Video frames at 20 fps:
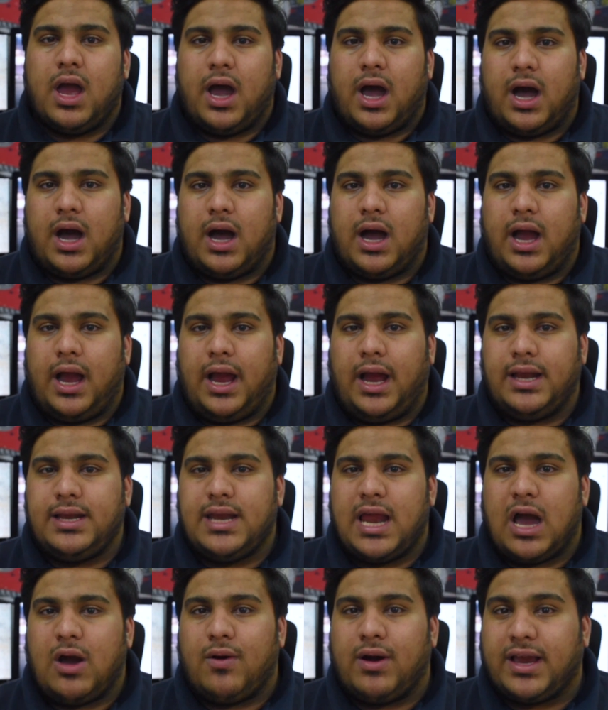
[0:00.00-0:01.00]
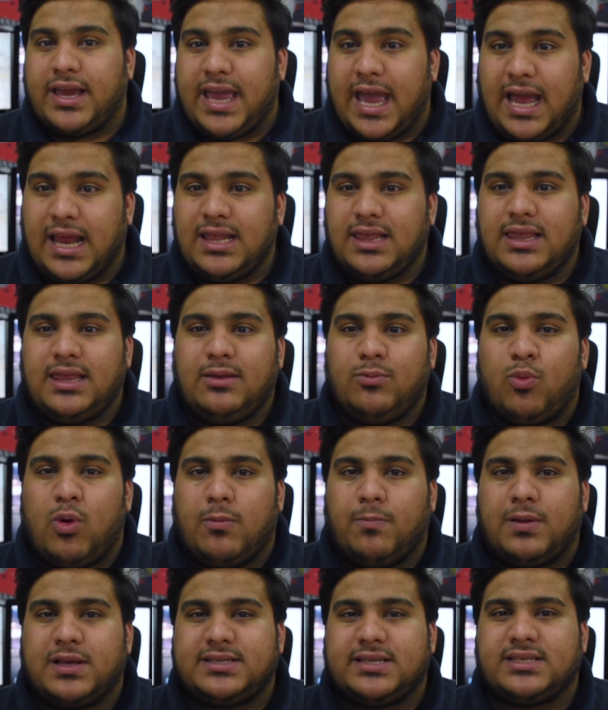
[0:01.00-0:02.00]
Now, again,
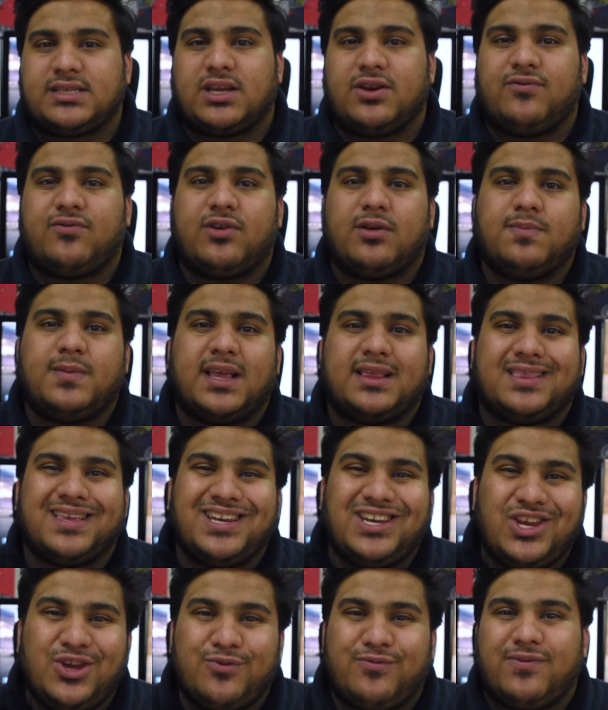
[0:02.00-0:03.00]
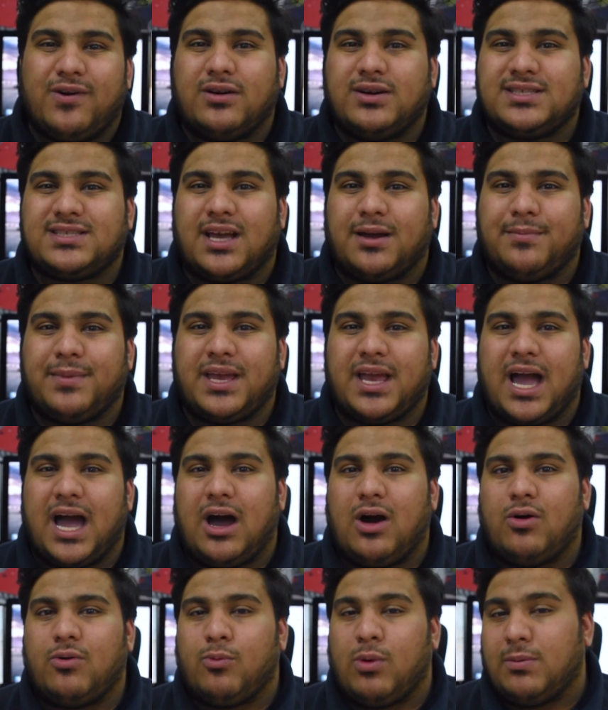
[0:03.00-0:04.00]
OnePlus has confirmed that the new phone is coming
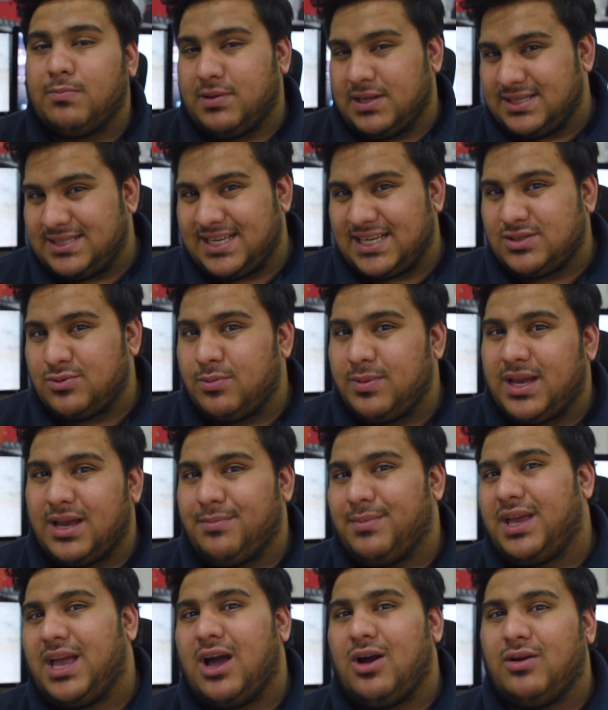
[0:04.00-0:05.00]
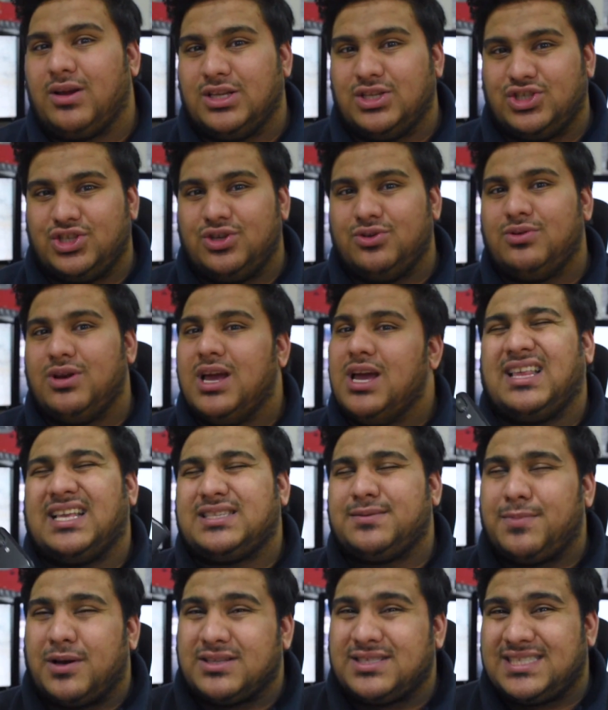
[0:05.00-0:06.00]
out. OnePlus 6 will be coming out in June.
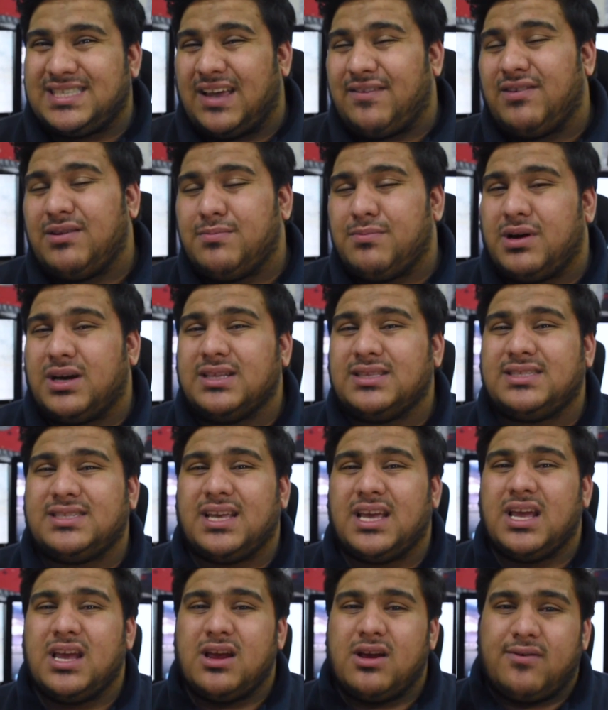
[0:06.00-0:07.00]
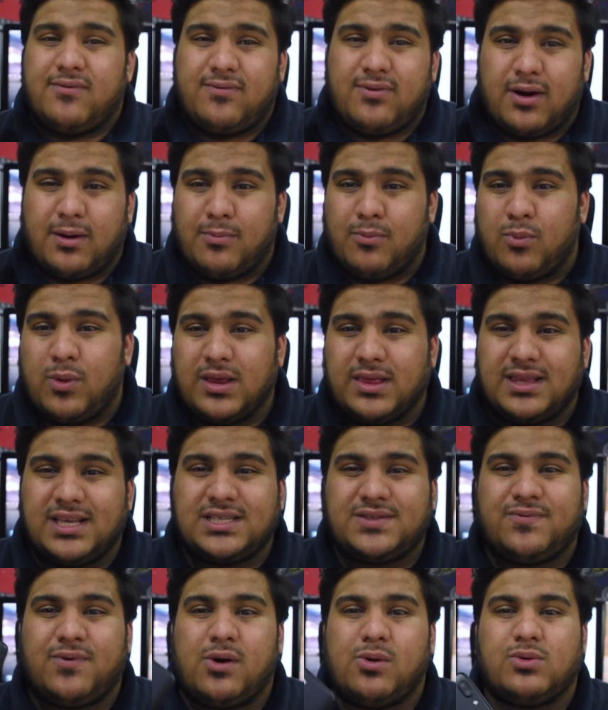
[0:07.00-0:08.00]
That's about 7 months from when
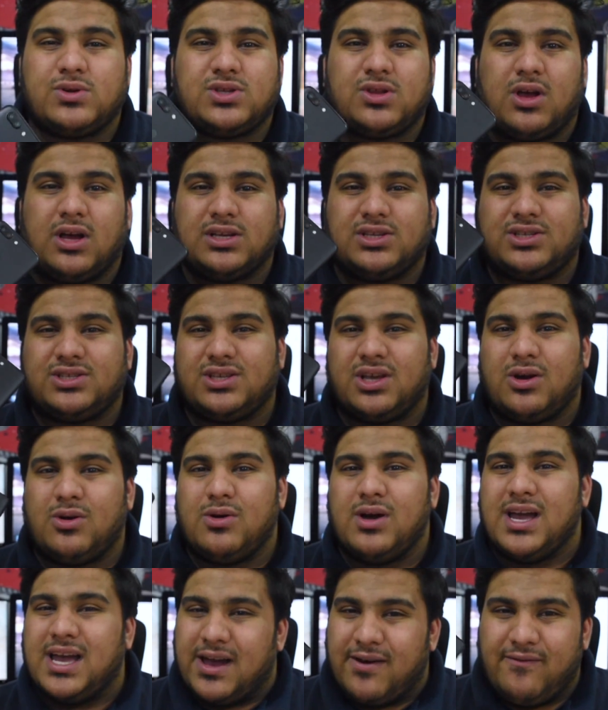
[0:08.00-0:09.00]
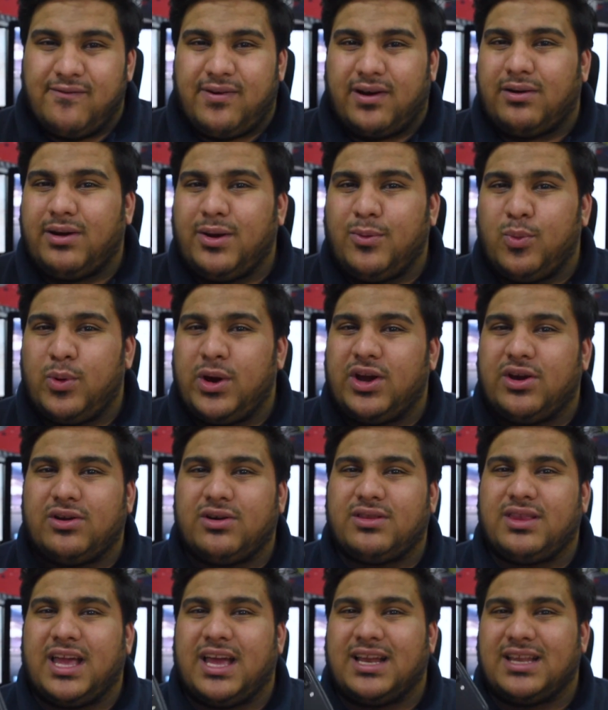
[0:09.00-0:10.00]
this phone was launched, so very
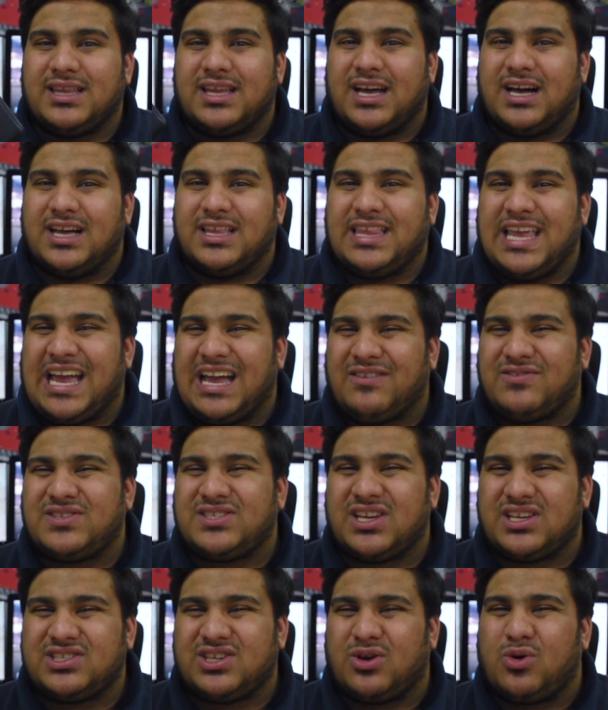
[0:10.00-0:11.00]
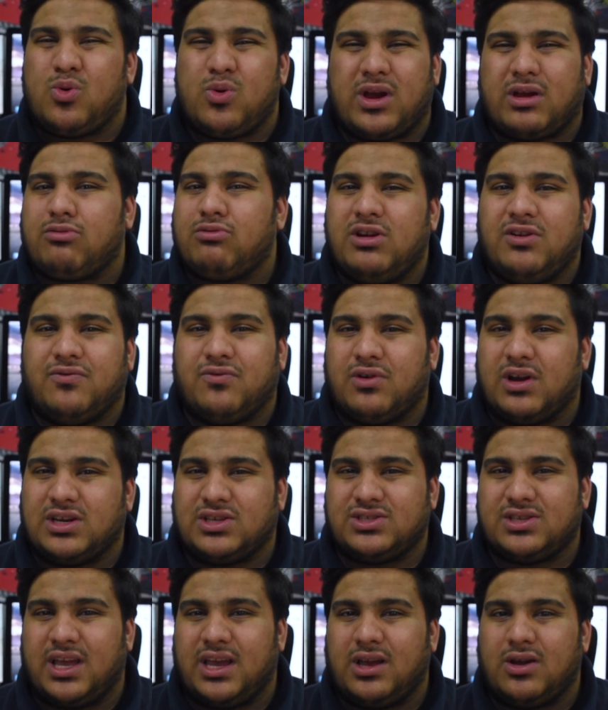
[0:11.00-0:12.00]
weird that they have such a quick
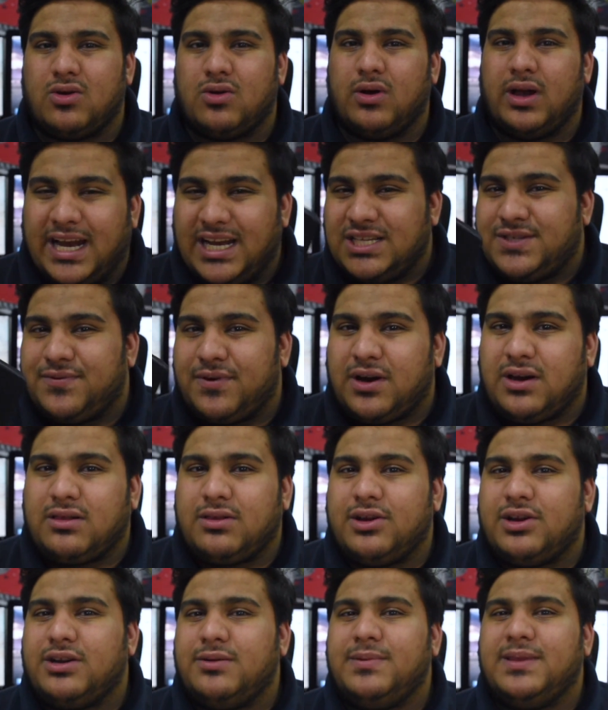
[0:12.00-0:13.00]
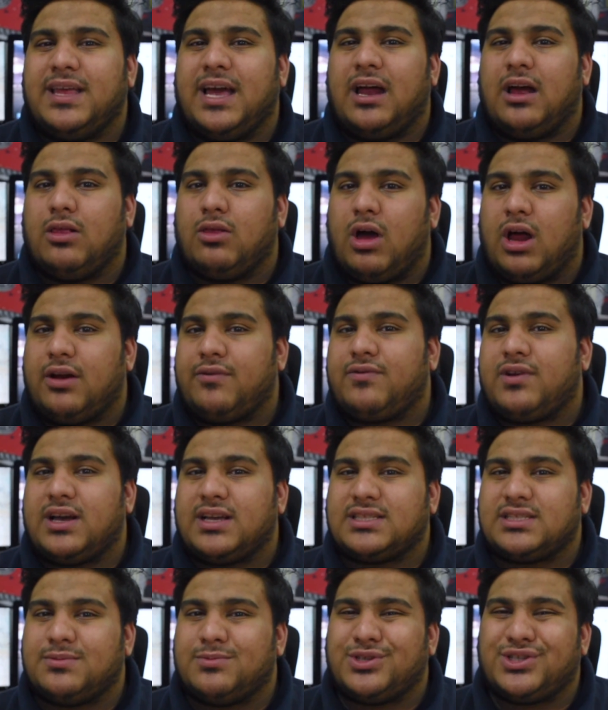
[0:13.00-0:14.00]
refresh cycle, and it's very clear to me that a lot of
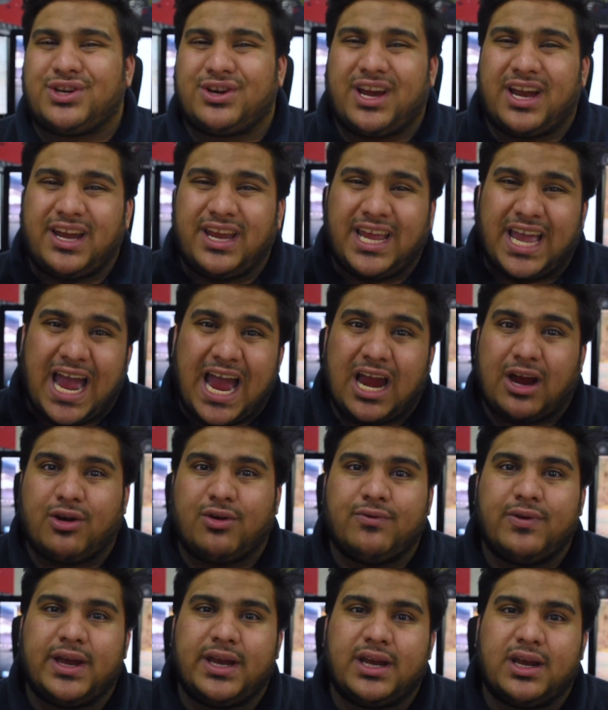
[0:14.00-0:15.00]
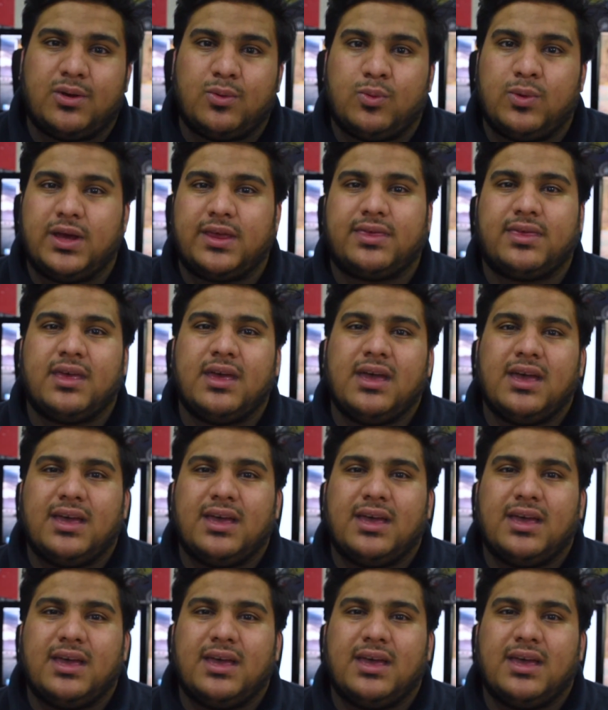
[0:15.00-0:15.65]
customers are getting aggravated with